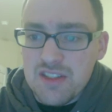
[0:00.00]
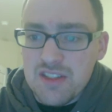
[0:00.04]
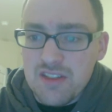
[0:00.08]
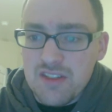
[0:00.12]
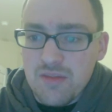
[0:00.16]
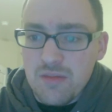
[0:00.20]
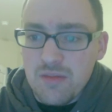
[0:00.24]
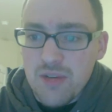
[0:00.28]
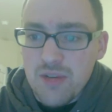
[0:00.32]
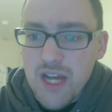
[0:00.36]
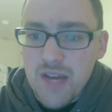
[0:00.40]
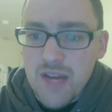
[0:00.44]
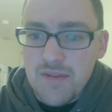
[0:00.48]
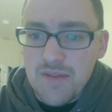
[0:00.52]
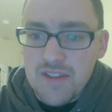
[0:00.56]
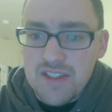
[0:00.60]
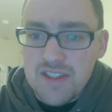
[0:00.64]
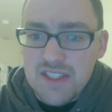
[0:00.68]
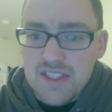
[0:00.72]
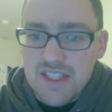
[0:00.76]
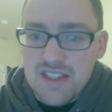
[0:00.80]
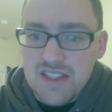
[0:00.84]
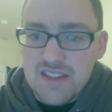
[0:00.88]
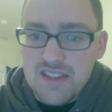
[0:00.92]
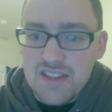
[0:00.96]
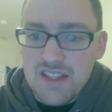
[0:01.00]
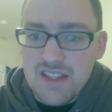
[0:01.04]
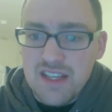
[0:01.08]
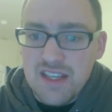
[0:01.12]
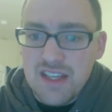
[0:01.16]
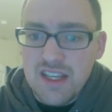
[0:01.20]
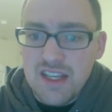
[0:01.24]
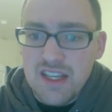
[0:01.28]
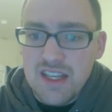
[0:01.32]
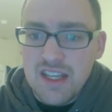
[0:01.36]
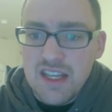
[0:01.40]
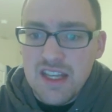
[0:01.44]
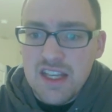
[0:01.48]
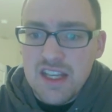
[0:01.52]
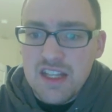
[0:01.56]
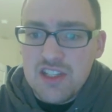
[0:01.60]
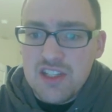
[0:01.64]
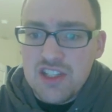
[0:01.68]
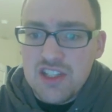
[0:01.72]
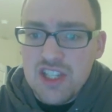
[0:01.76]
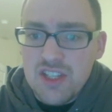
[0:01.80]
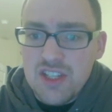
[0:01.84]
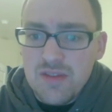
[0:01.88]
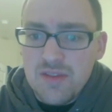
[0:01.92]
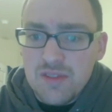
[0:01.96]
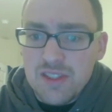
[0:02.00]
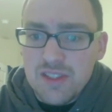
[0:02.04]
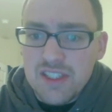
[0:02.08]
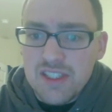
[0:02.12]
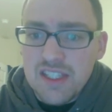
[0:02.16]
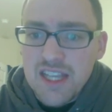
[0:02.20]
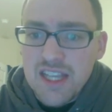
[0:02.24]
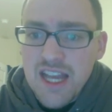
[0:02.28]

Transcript: of prophecies, chiefly